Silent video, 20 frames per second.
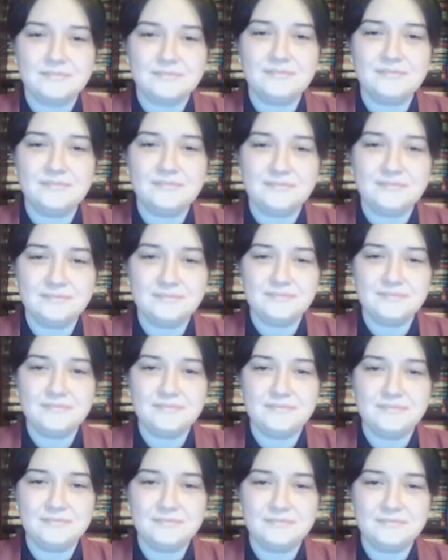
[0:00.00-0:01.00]

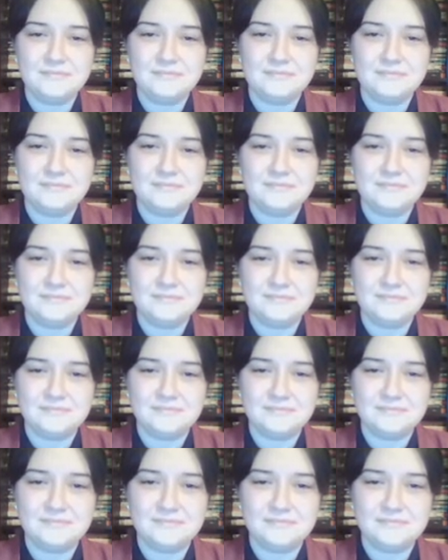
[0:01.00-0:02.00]

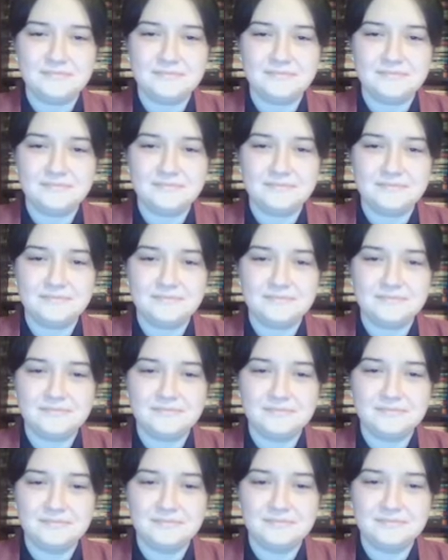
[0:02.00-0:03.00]

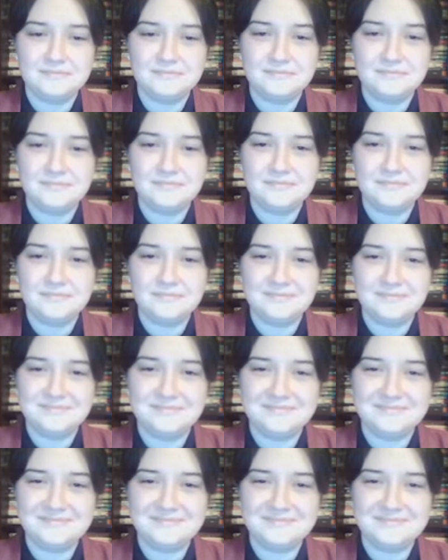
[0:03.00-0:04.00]

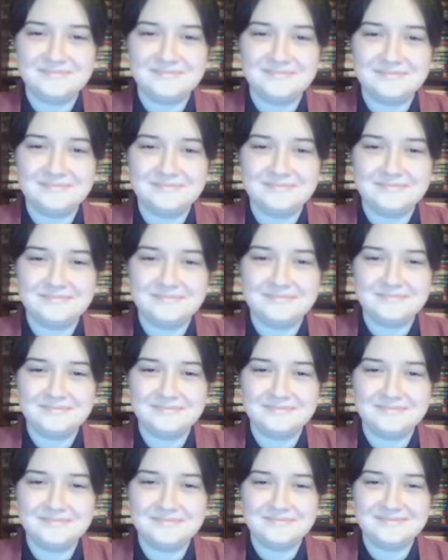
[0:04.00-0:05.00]

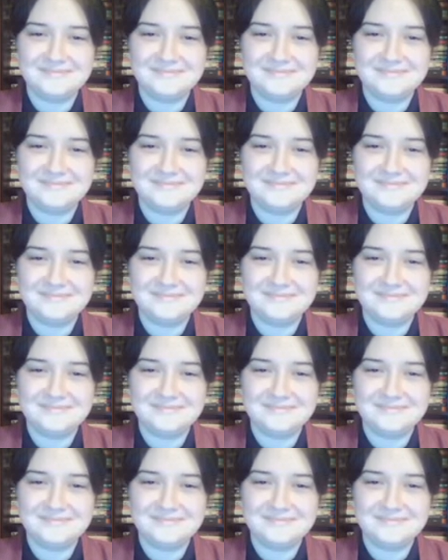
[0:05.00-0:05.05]
[no speech]